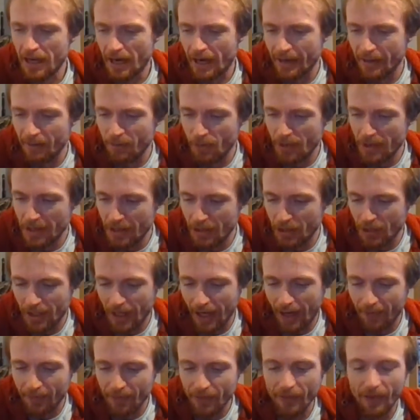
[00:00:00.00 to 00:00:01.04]
I didn't really look
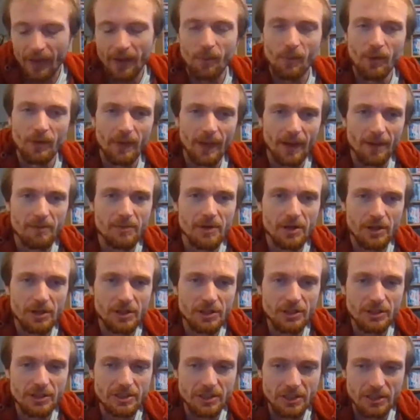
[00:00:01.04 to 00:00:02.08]
after that one that
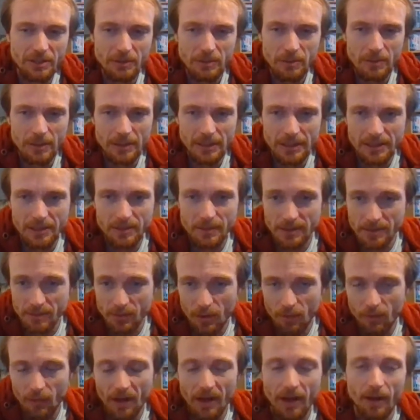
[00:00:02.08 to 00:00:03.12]
much, so that's the reason
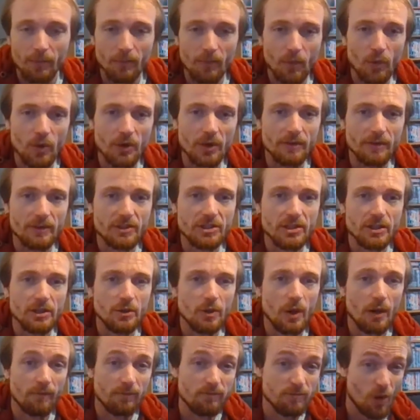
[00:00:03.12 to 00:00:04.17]
why I went out and bought another
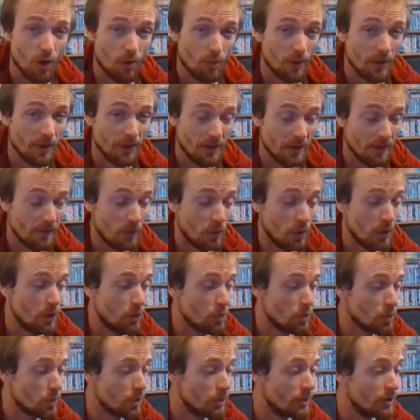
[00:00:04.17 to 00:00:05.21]
two. I've got rid of the
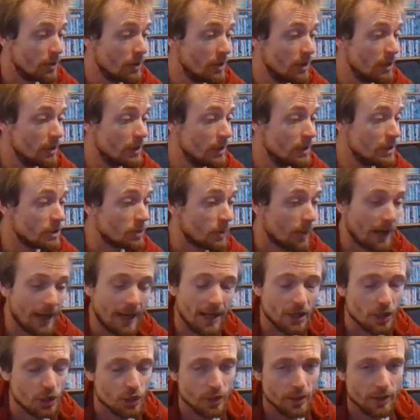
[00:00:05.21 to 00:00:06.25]
old one. I
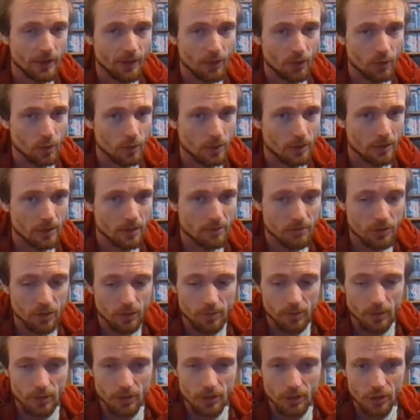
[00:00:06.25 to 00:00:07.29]
can't show you the old one. I do
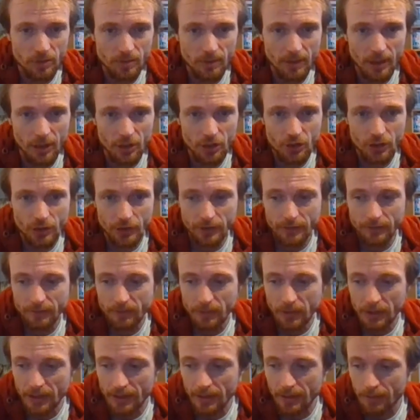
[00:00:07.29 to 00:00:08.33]
apologise for that. I should have,
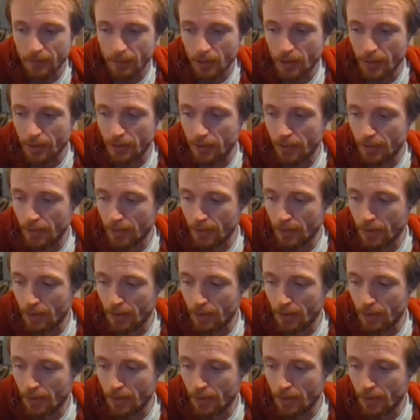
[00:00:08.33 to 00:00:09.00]
but never mind.